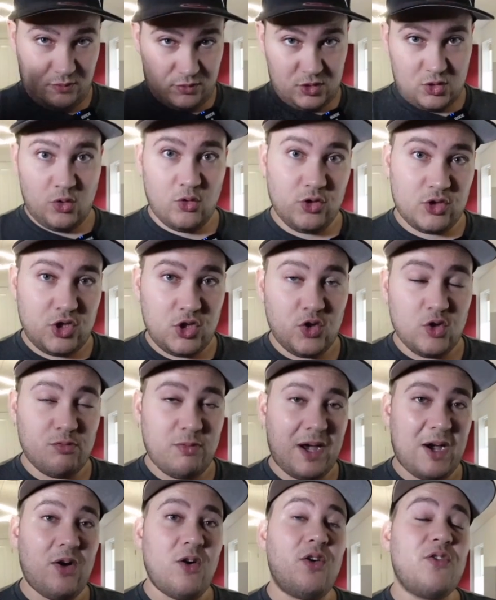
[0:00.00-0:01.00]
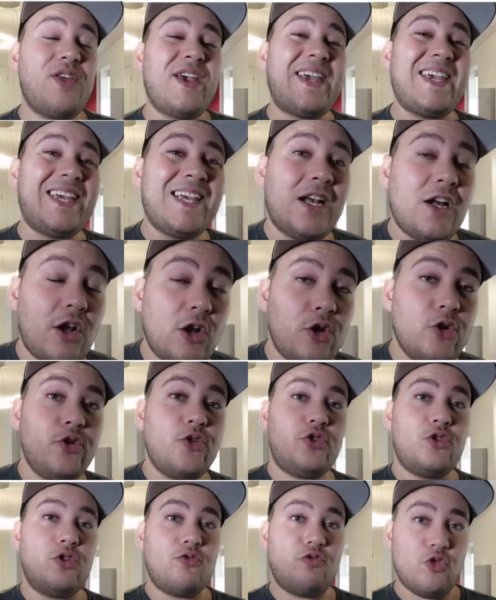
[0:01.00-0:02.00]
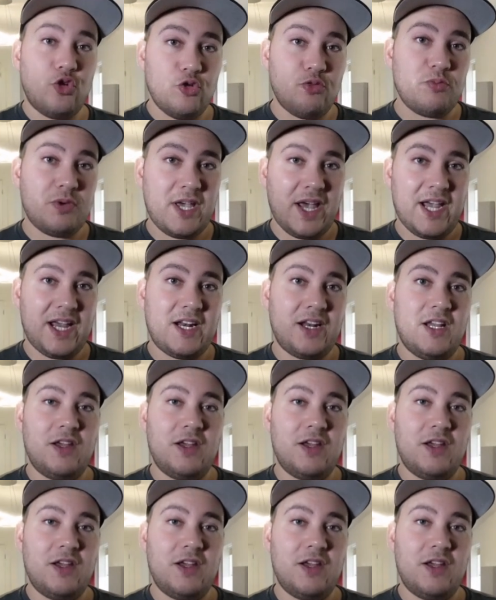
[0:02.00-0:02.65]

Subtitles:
talked to you about, they include the room gain.